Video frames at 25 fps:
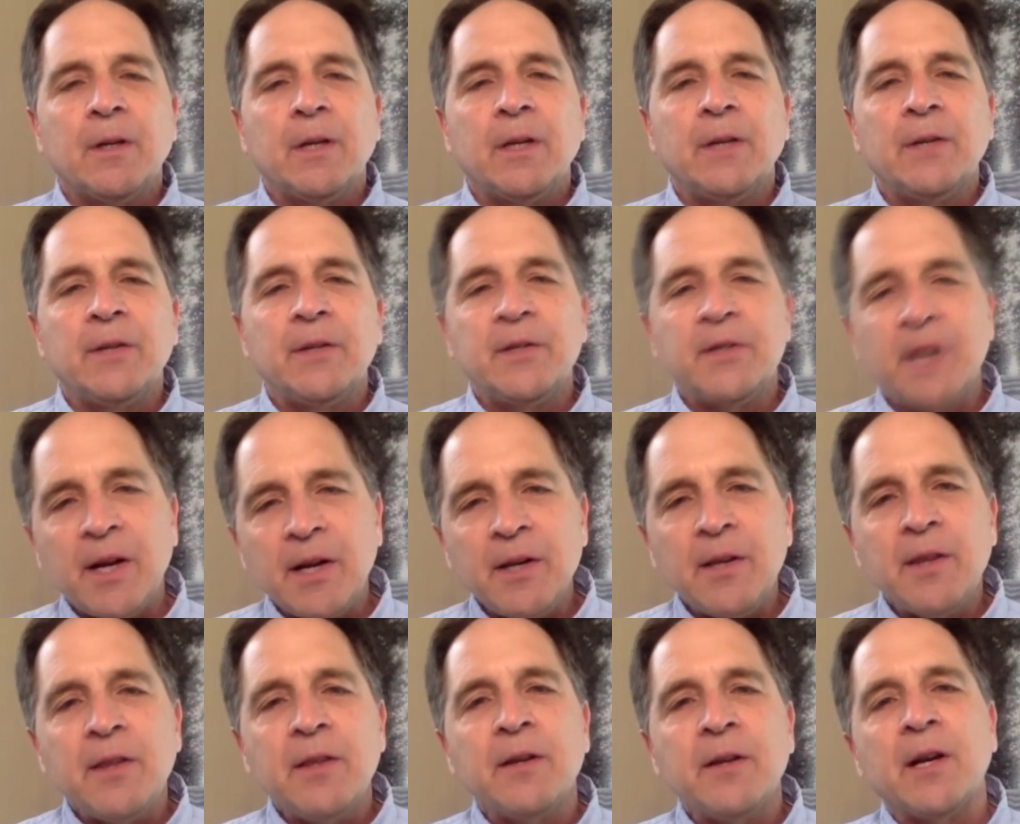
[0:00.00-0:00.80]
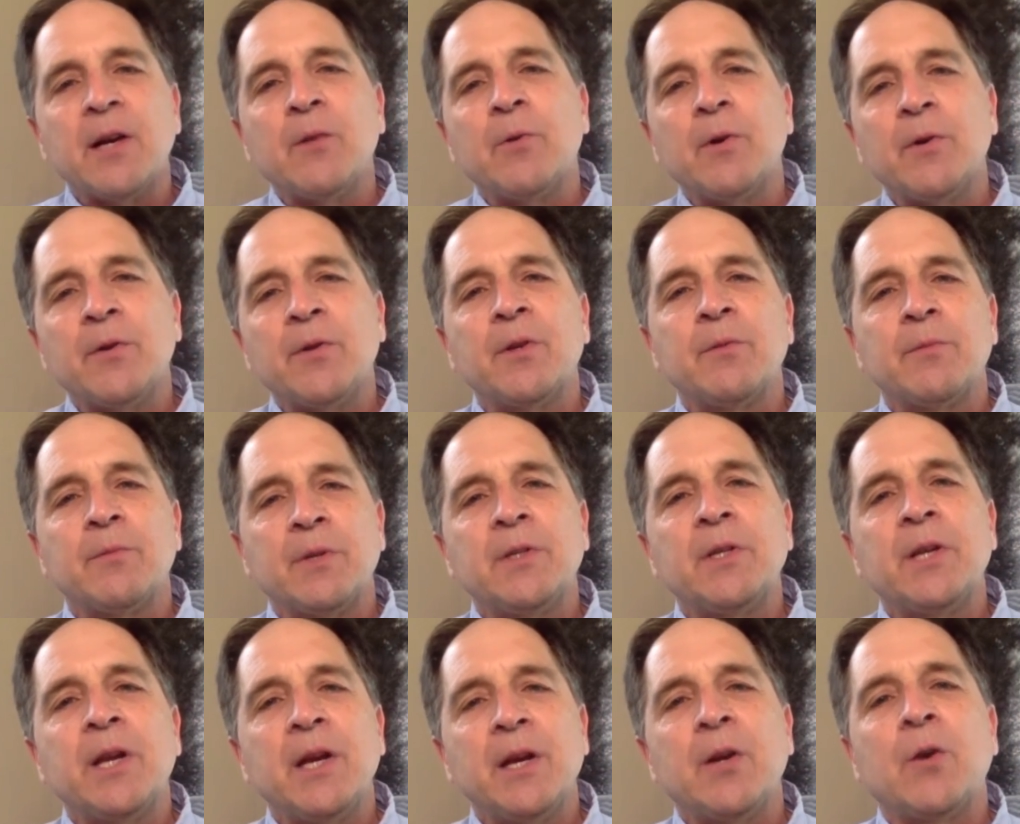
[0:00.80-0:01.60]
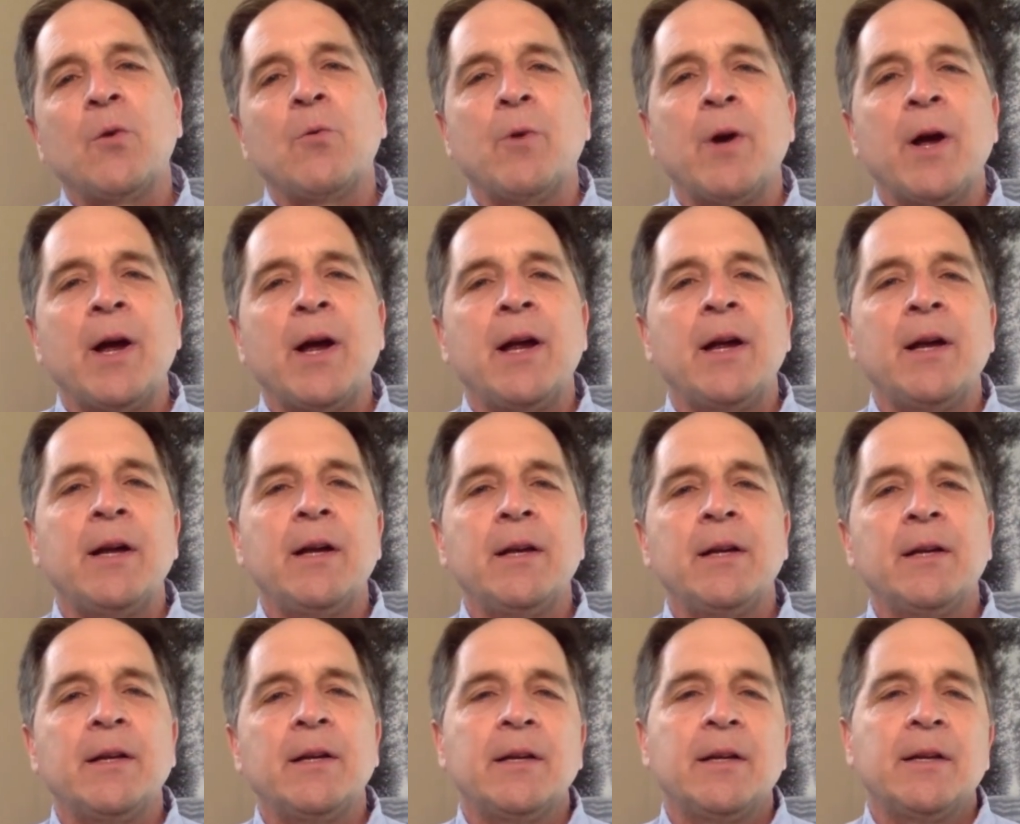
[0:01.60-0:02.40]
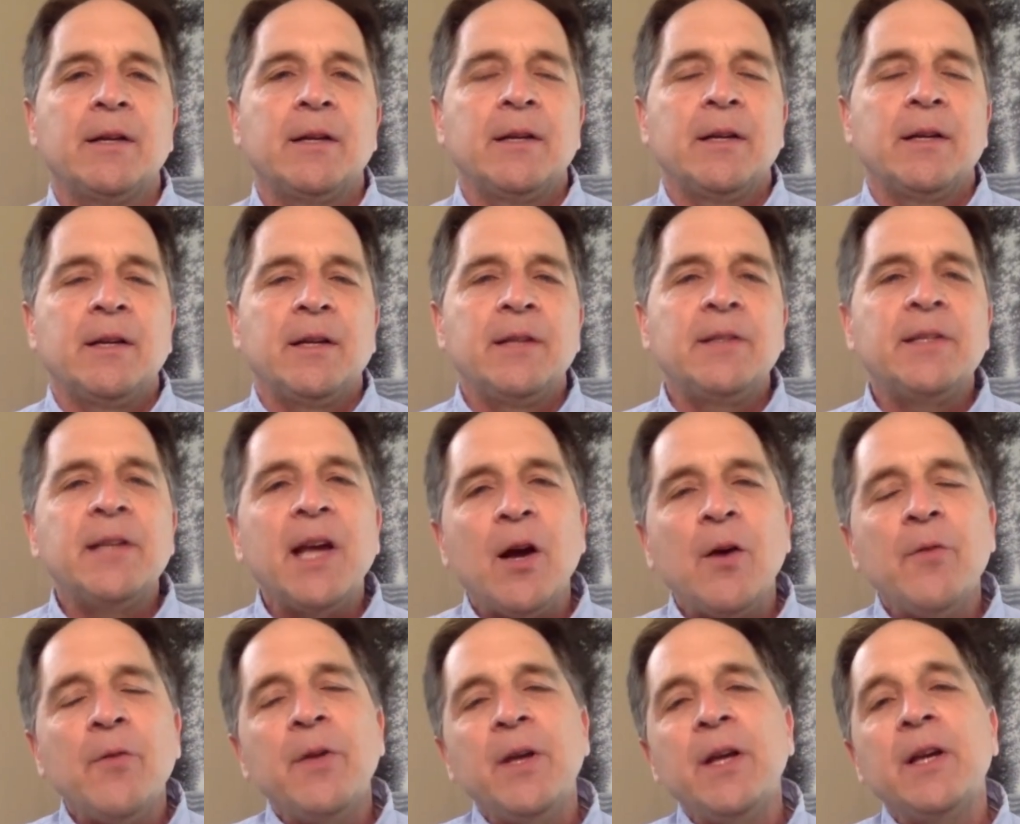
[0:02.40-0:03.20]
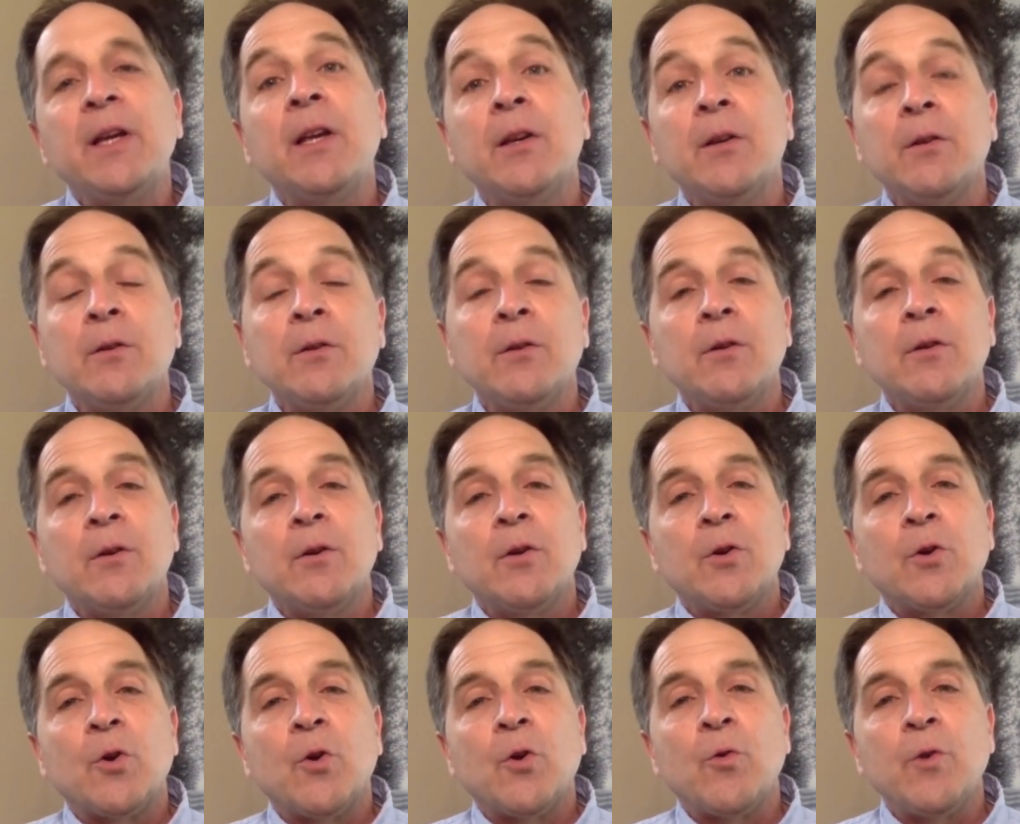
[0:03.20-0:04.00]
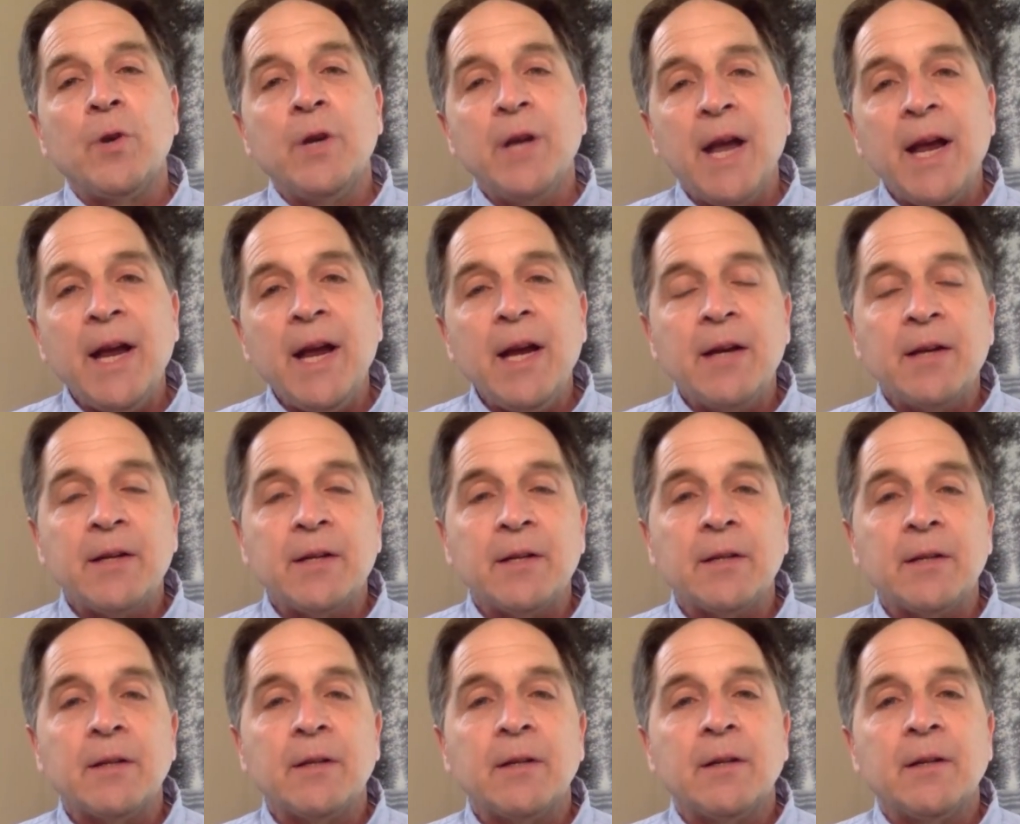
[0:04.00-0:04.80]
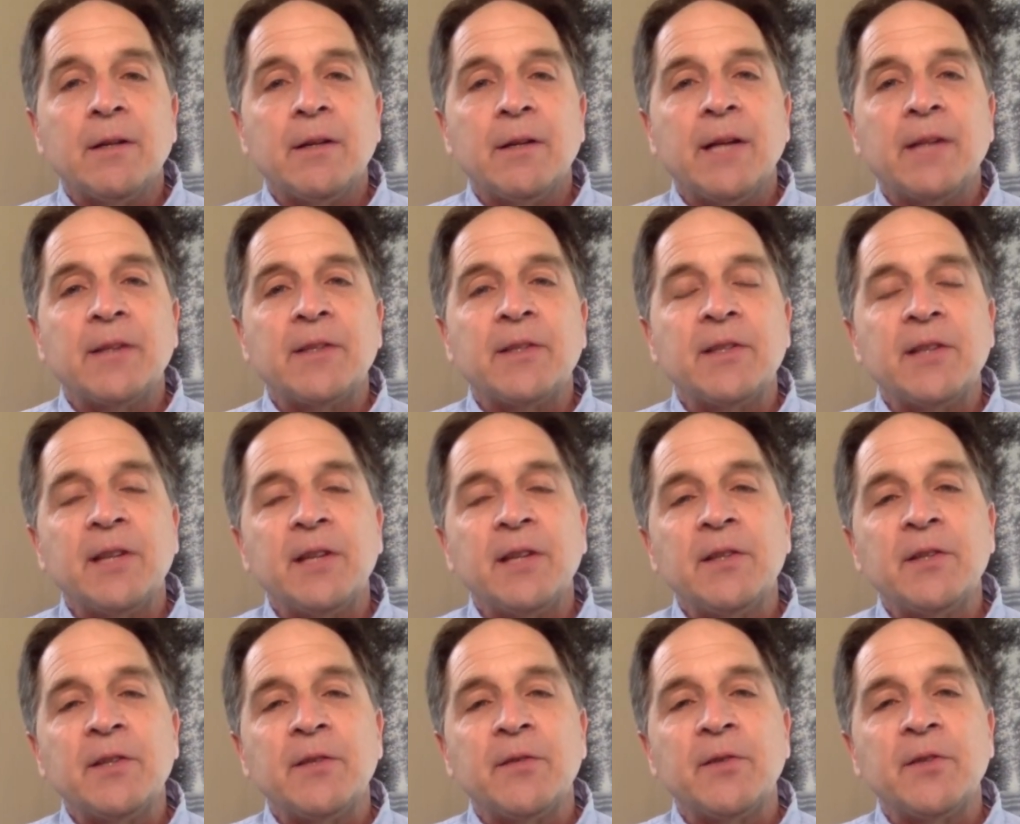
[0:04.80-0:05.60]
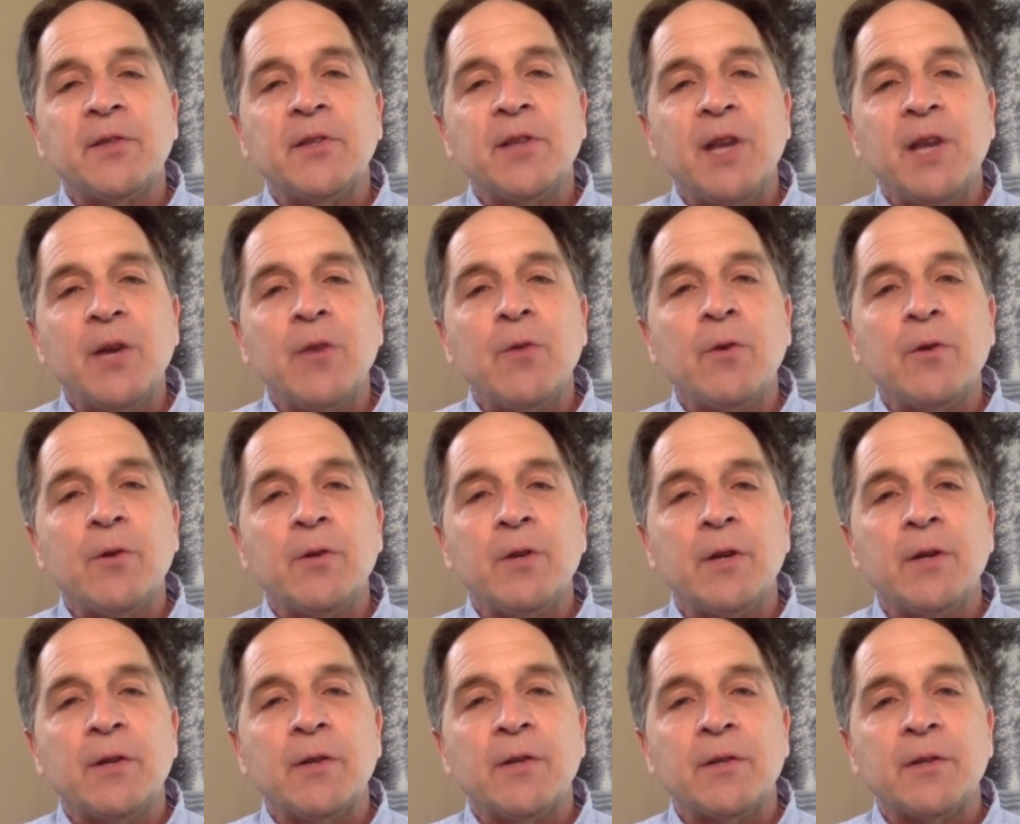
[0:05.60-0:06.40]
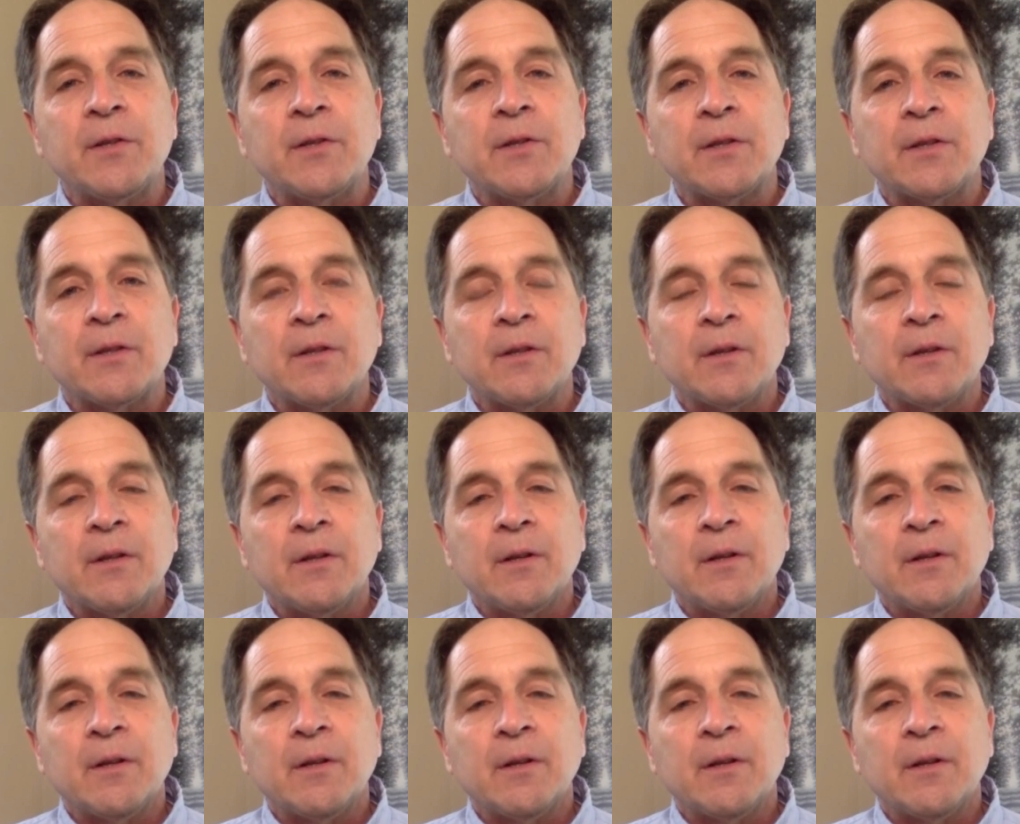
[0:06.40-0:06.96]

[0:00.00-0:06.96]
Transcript: And the second thing I want them to take away is how they can create that sense of sacredness